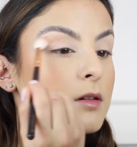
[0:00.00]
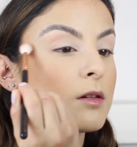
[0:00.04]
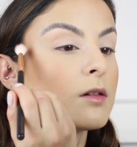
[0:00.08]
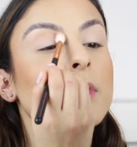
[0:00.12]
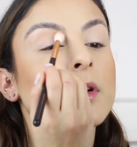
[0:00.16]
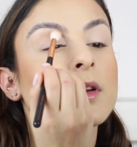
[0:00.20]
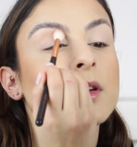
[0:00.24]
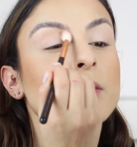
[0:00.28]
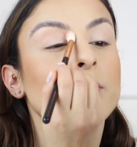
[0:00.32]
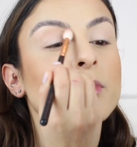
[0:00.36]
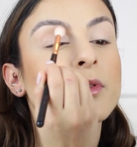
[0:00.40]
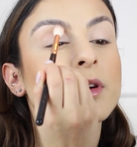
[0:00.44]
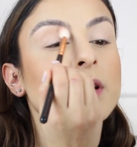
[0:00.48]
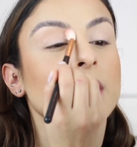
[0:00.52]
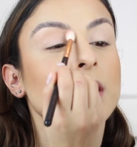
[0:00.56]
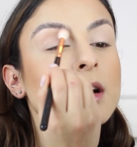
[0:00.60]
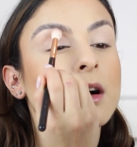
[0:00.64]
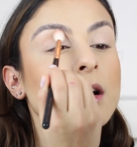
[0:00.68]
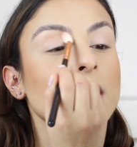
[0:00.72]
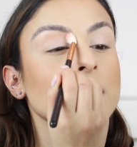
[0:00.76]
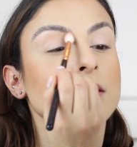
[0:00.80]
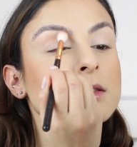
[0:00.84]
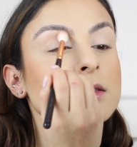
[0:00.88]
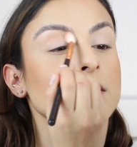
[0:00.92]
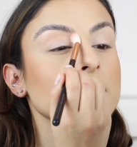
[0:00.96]
I'm going to bring it
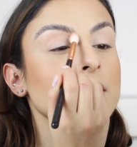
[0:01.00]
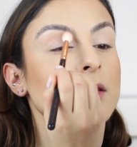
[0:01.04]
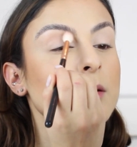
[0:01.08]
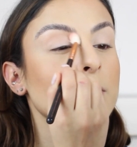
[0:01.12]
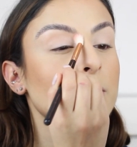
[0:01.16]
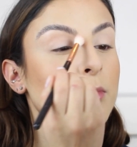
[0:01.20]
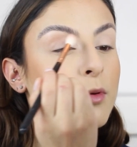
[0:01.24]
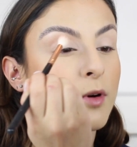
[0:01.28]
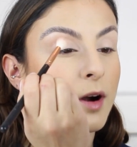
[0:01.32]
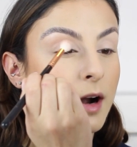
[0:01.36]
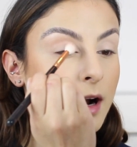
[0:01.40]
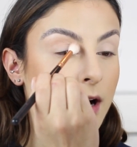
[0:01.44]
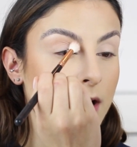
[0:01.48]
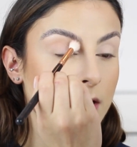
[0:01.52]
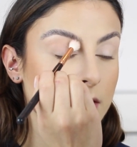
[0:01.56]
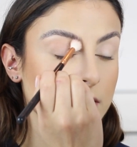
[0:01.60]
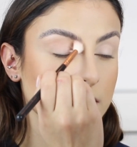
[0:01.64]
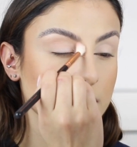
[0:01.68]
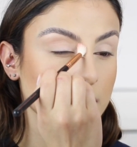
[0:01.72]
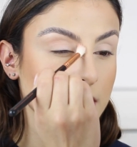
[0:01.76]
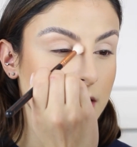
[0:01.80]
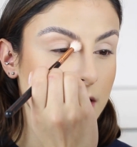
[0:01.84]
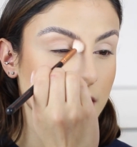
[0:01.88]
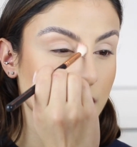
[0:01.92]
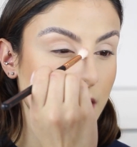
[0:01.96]
under the
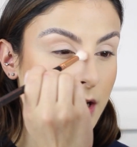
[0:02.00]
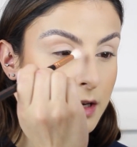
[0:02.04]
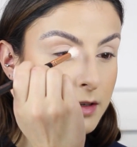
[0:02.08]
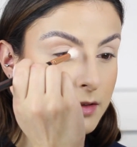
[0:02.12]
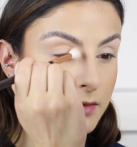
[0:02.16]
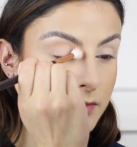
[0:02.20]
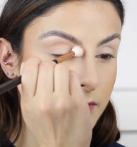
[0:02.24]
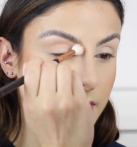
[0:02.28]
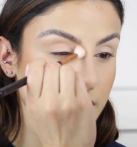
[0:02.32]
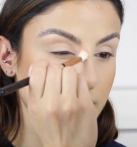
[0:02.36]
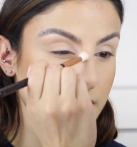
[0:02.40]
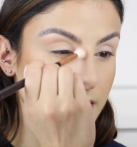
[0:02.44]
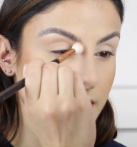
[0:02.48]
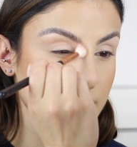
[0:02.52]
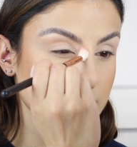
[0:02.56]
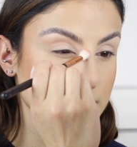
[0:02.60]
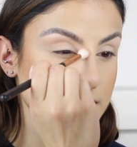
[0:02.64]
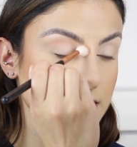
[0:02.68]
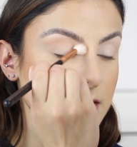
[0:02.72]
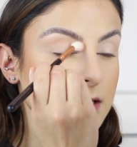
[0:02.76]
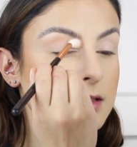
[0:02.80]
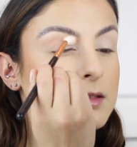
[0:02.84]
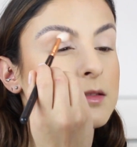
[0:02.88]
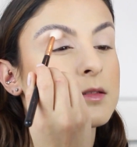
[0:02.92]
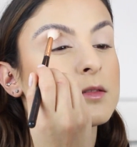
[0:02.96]
brow and kind of
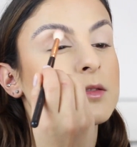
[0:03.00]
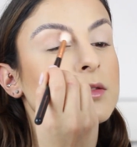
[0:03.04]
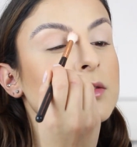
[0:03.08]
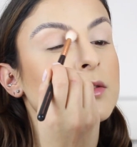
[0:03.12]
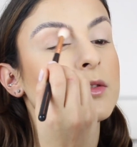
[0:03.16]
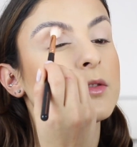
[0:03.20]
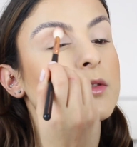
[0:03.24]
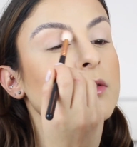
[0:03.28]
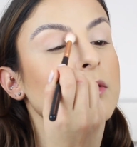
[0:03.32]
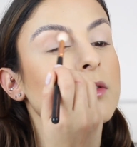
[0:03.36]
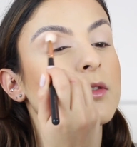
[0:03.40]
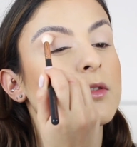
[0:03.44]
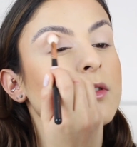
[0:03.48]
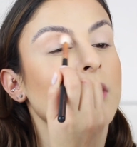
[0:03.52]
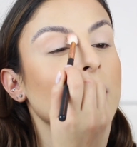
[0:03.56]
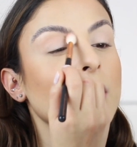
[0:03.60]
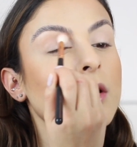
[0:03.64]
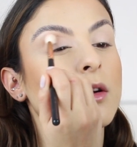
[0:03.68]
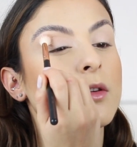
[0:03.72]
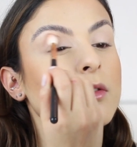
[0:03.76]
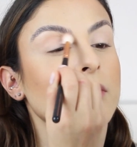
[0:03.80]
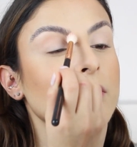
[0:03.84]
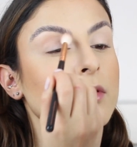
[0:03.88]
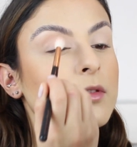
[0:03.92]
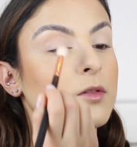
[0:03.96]
connect it to the
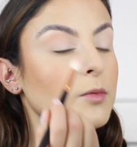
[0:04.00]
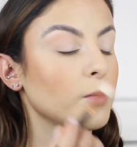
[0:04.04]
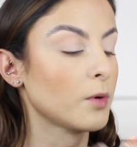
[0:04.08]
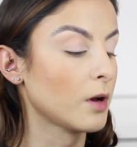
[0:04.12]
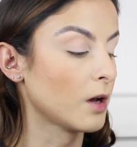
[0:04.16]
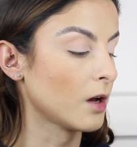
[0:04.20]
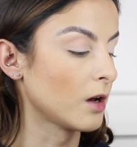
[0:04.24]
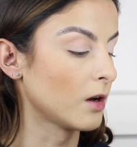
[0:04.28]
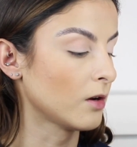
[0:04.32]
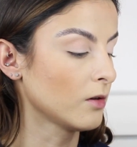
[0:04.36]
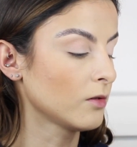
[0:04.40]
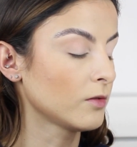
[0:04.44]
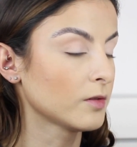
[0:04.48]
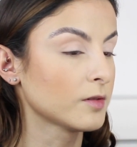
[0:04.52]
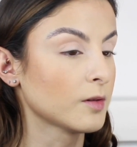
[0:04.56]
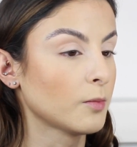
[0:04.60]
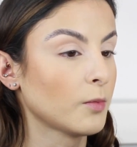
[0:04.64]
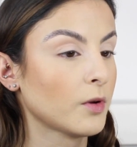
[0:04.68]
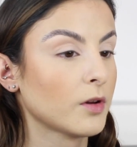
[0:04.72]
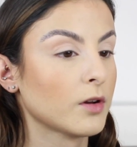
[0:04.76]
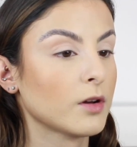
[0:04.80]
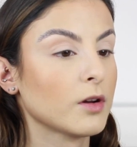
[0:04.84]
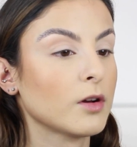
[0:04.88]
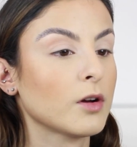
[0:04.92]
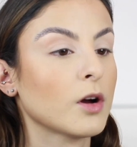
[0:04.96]
nose as well, because I'm
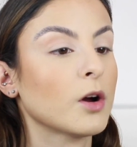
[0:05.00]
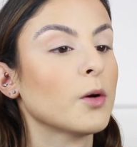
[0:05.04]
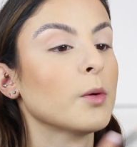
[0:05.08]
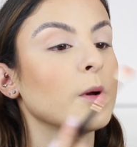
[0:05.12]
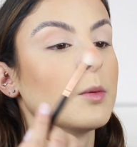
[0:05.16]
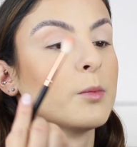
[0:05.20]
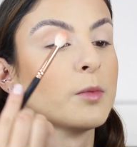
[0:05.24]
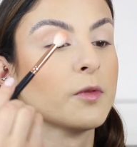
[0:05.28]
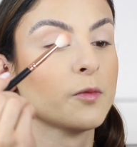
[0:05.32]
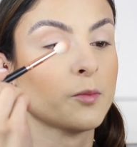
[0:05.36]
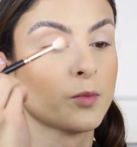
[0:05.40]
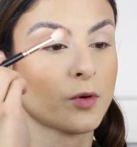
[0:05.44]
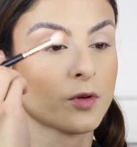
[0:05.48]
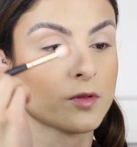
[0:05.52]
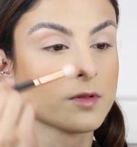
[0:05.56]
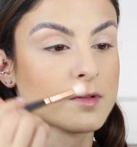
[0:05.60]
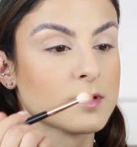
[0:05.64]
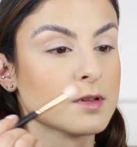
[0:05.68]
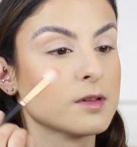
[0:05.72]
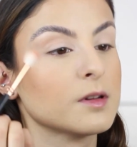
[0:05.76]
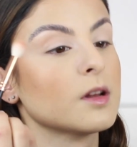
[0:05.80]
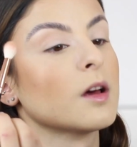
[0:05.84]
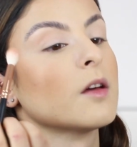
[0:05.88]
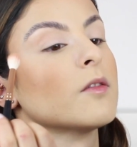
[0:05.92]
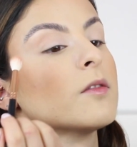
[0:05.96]
going to go in with
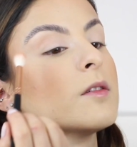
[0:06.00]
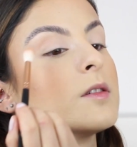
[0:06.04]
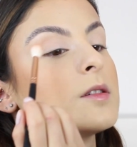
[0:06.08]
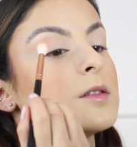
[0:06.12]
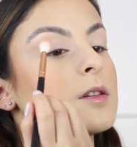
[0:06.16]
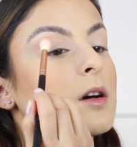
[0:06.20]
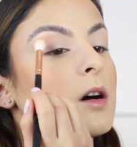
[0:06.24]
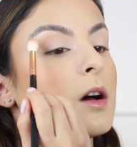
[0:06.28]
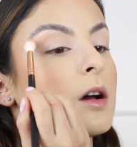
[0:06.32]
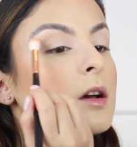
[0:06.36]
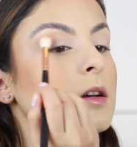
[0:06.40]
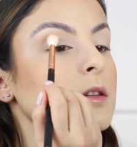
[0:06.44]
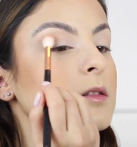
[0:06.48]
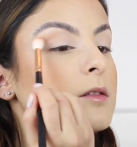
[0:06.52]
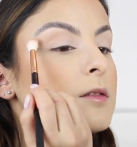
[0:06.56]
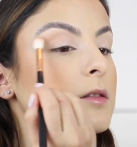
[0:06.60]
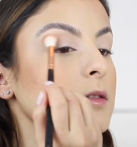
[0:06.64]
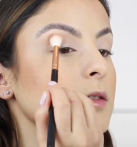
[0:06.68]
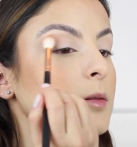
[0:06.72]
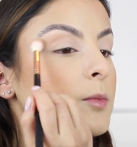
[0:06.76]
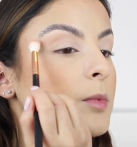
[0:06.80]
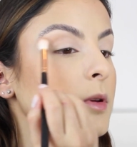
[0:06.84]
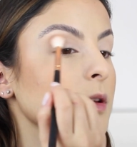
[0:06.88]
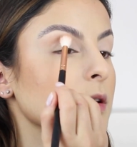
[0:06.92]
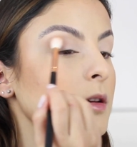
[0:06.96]
bronzer down the sides
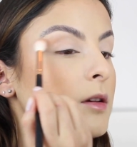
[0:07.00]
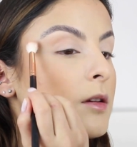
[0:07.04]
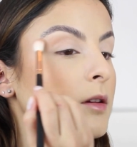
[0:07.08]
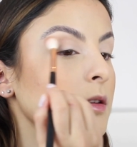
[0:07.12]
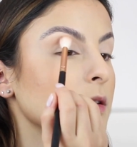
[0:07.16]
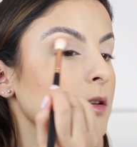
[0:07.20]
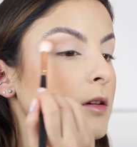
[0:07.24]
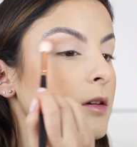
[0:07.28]
in a bit.